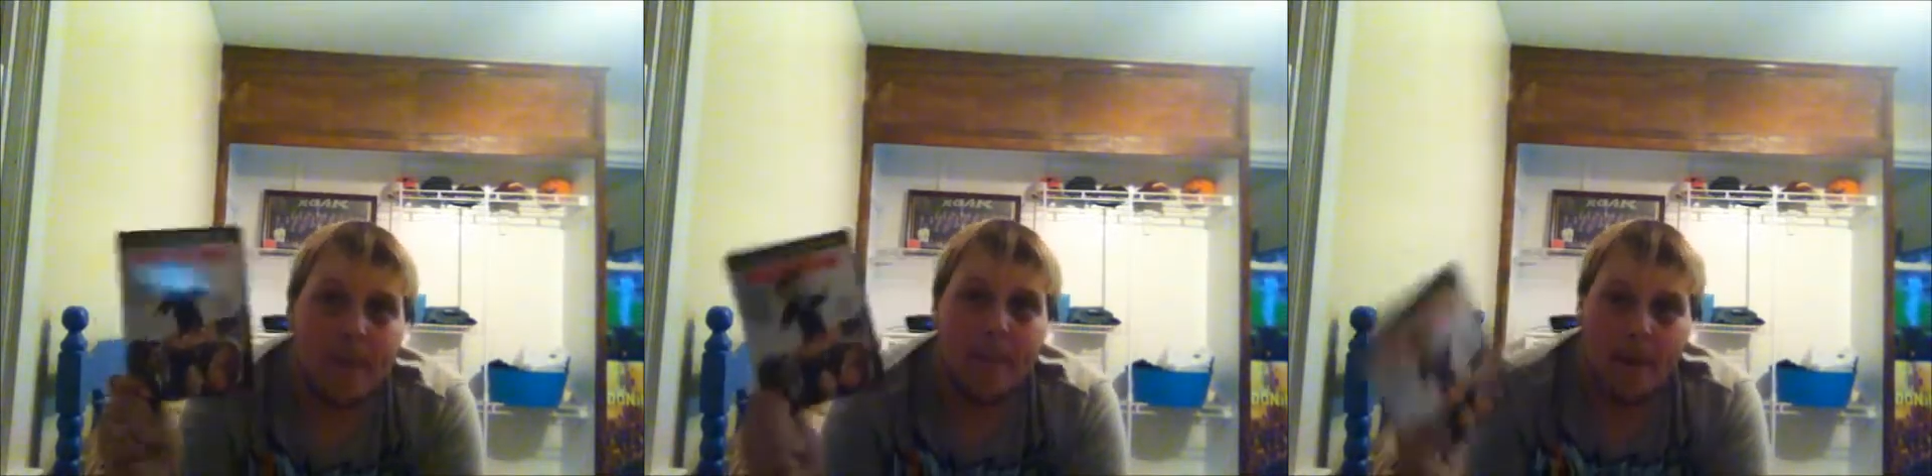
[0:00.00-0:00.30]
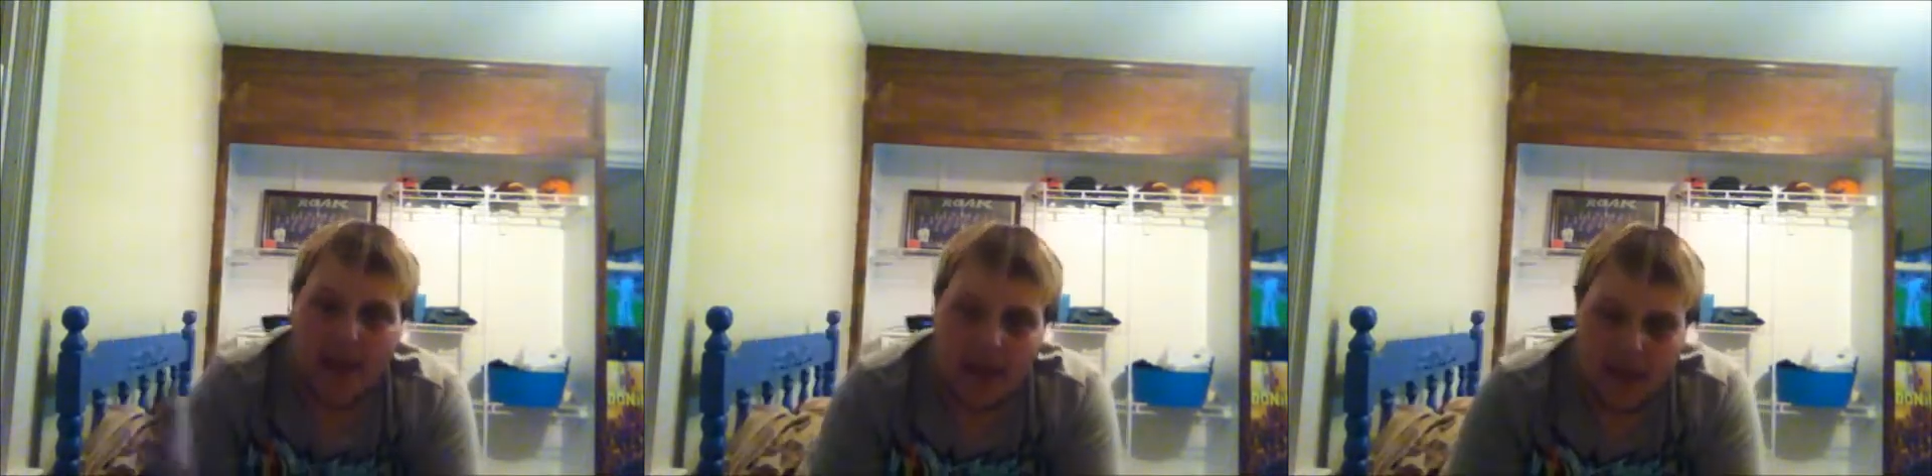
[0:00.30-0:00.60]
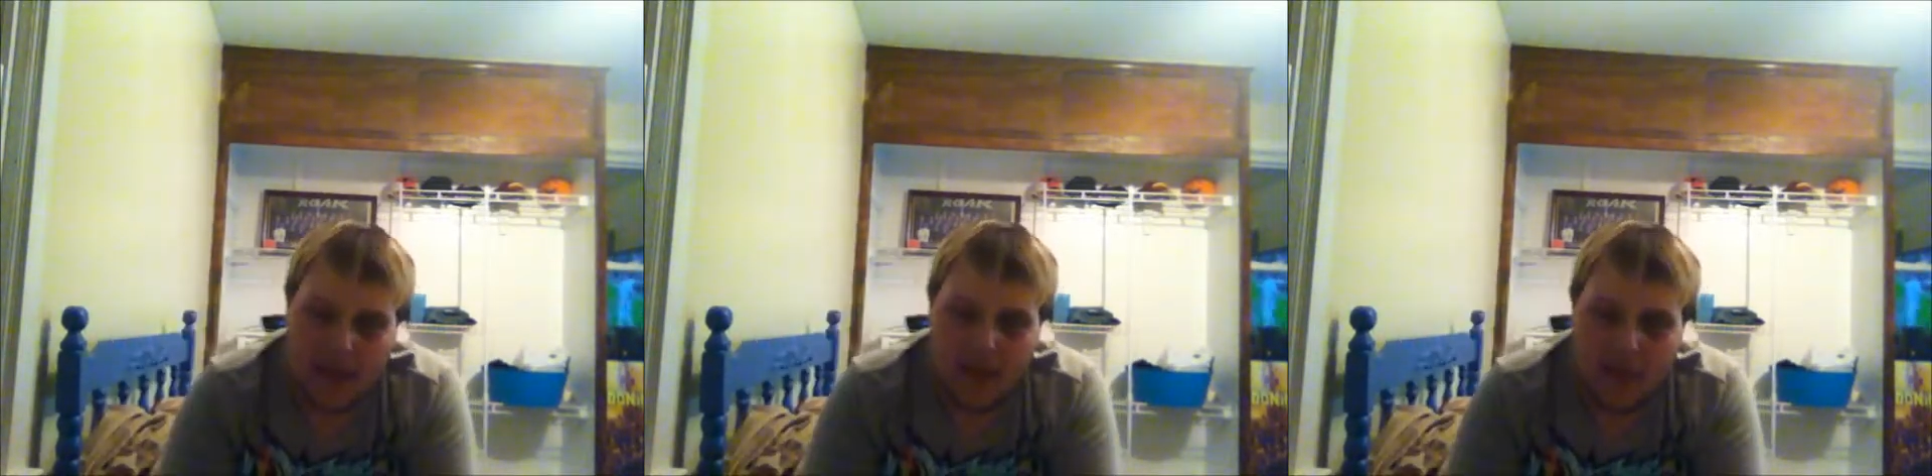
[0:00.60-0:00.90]
but
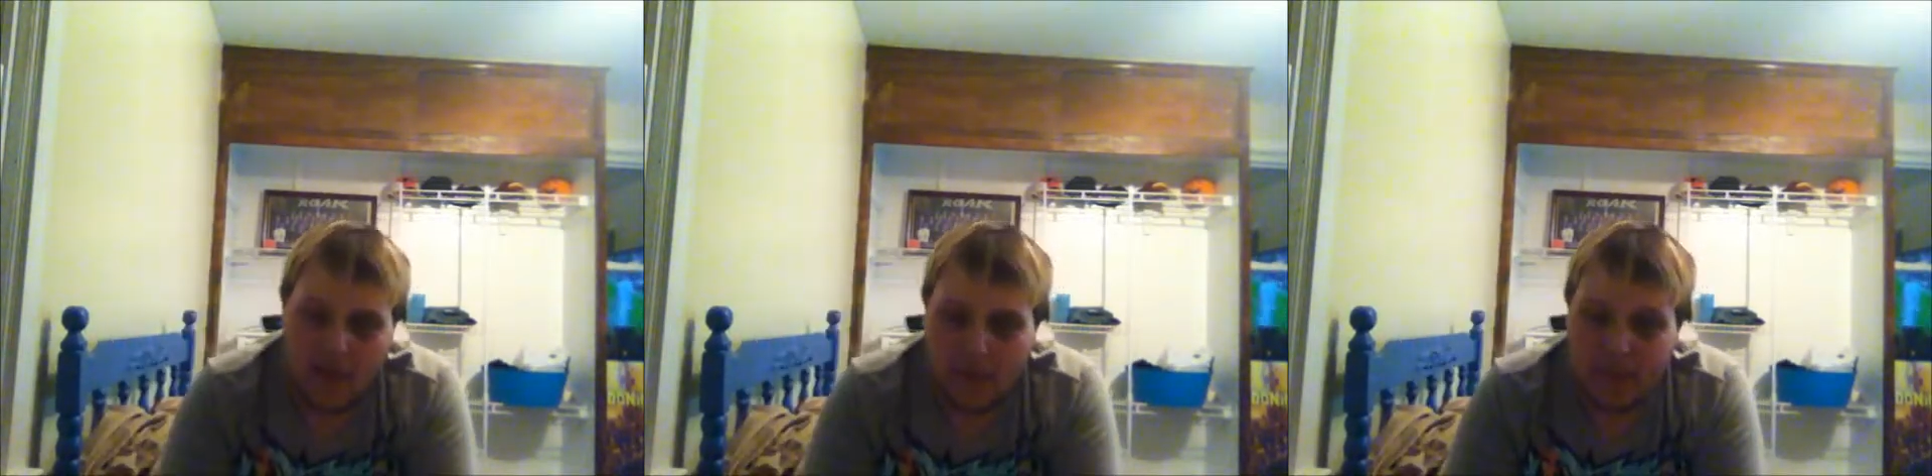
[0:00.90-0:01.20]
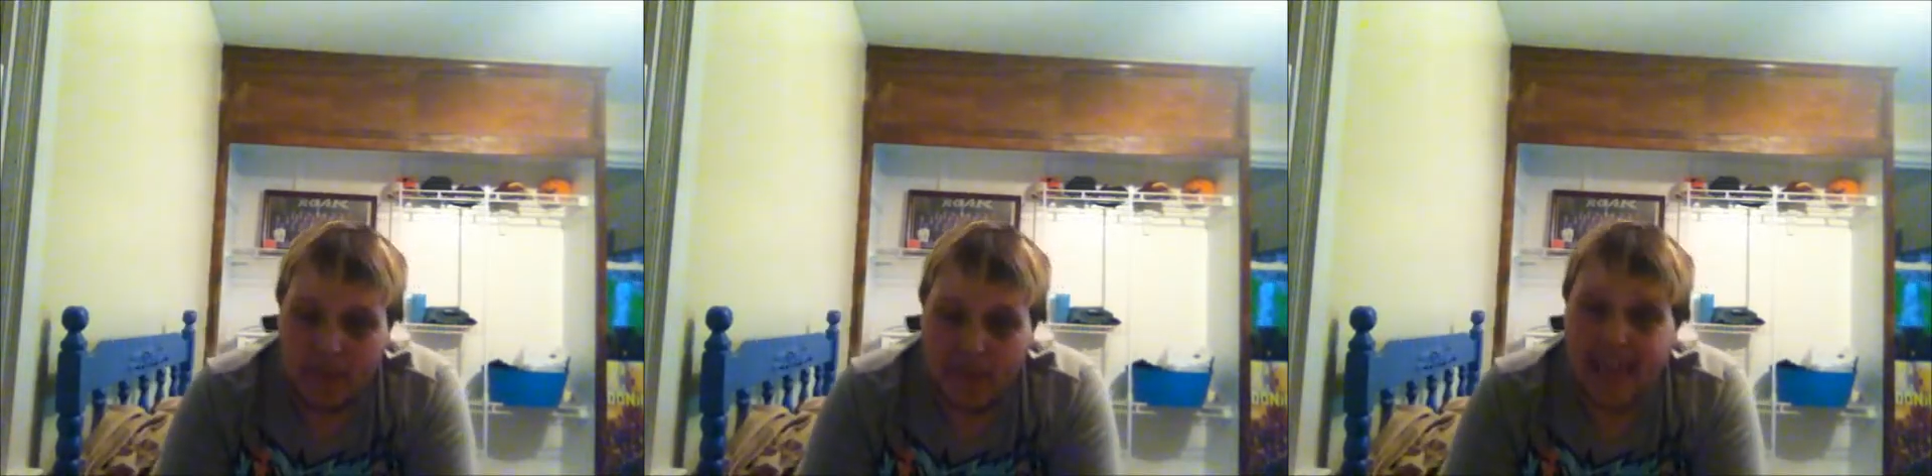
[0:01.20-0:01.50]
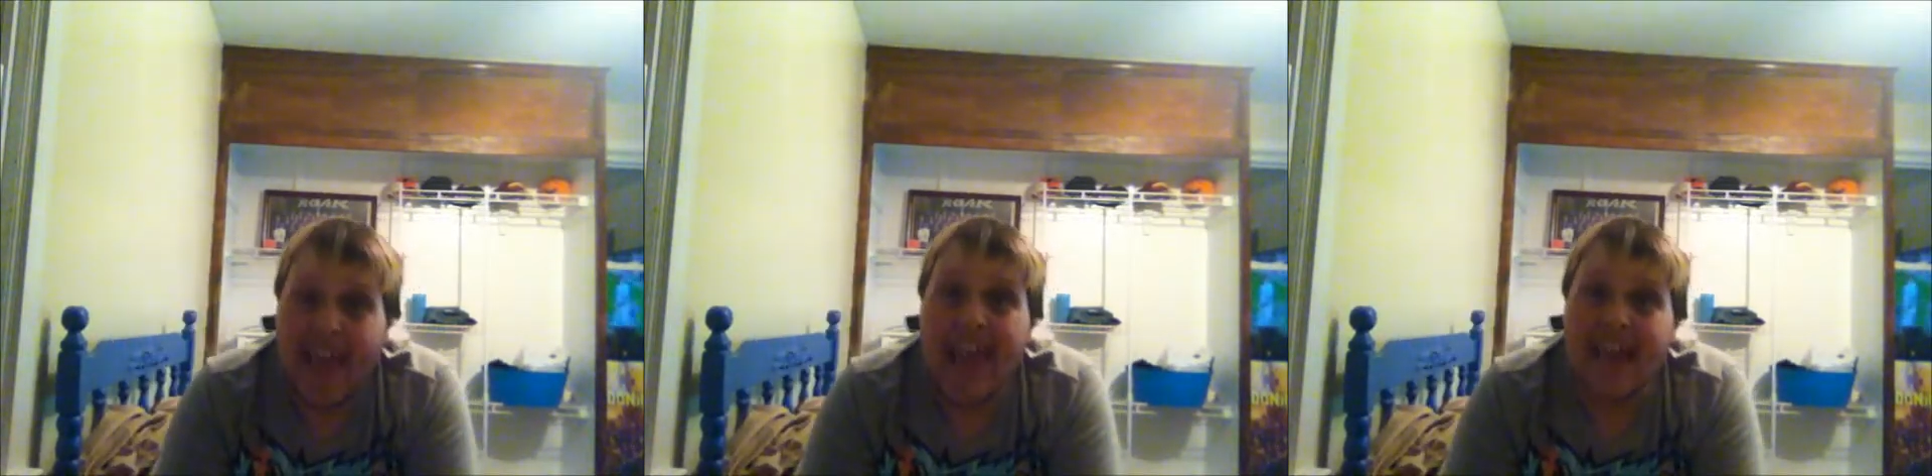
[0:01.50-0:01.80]
the, the
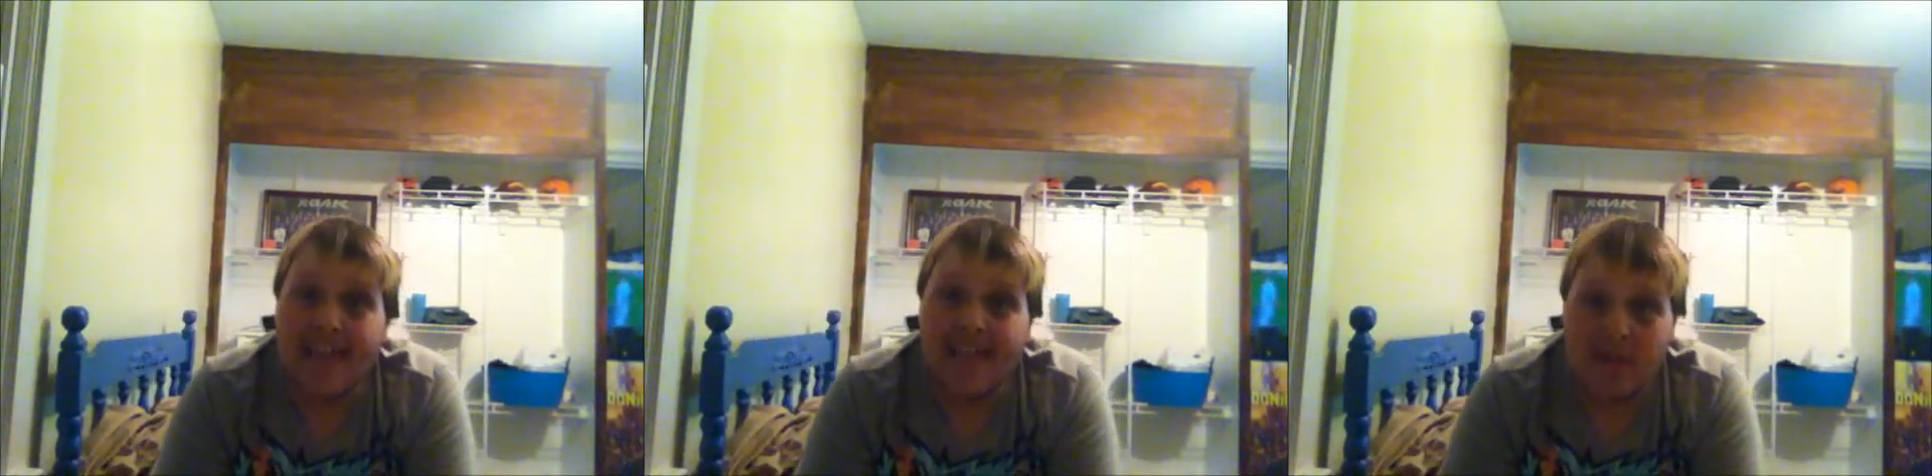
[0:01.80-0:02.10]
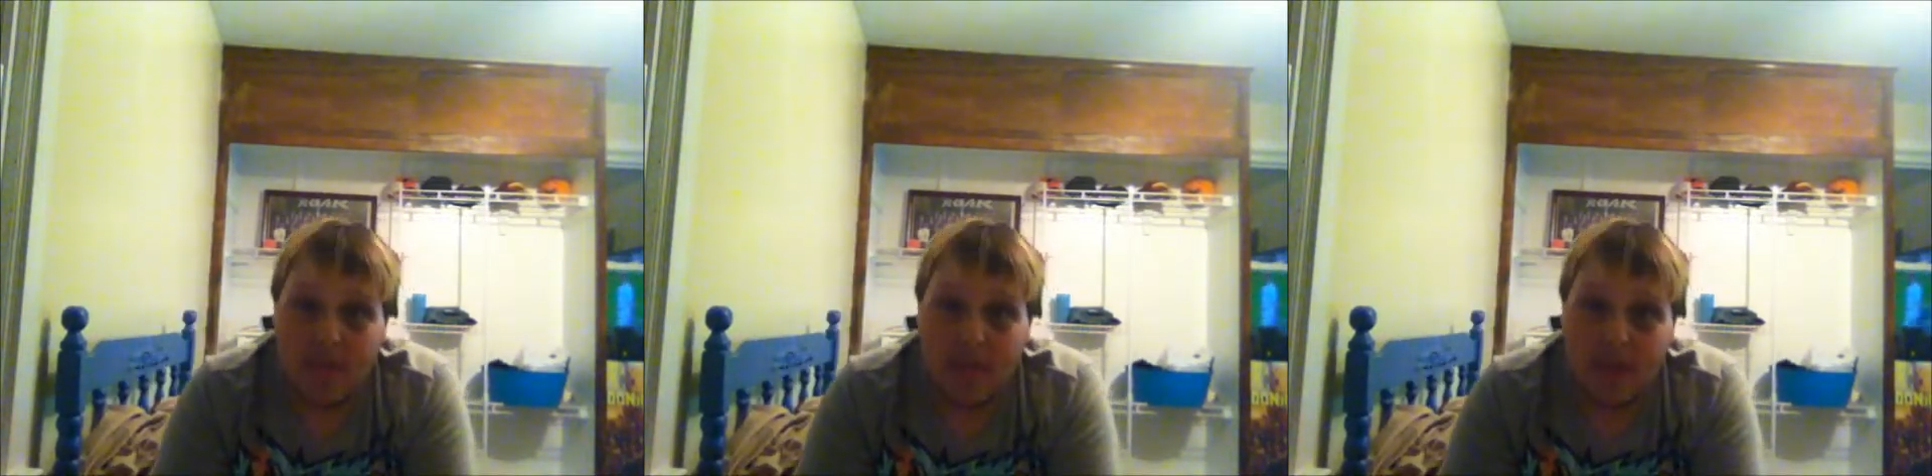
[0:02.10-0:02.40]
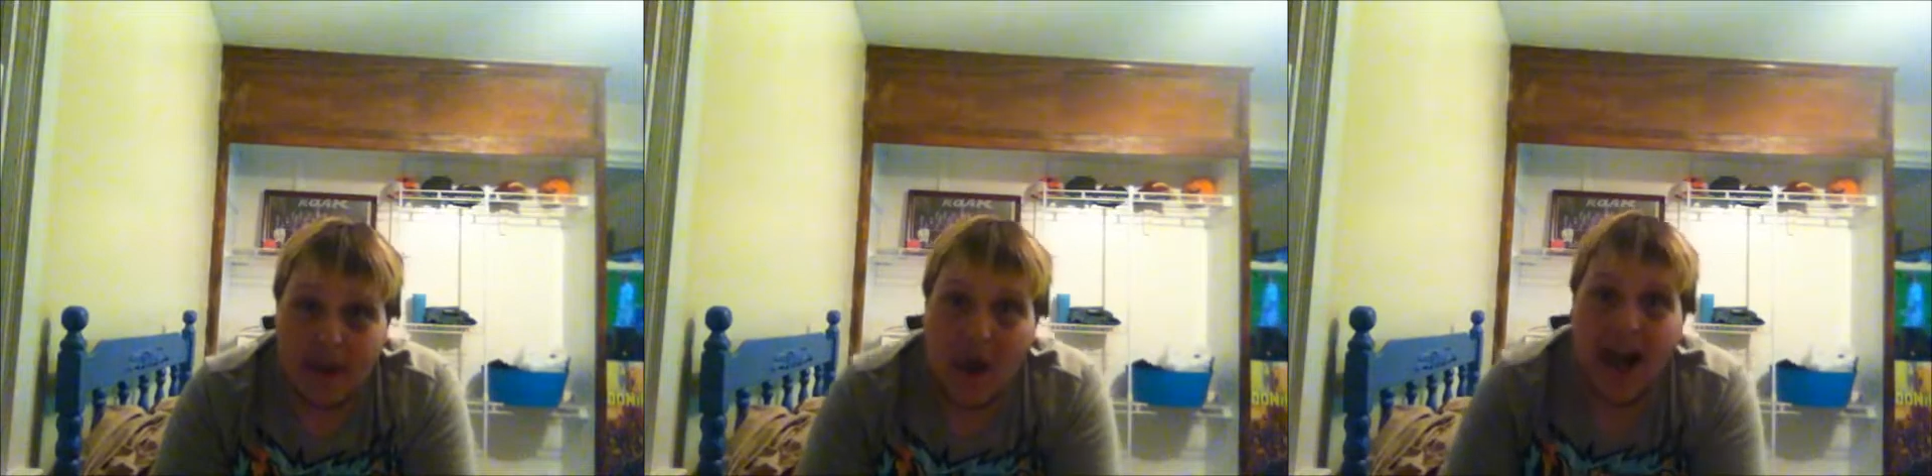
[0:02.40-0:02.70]
case it was in,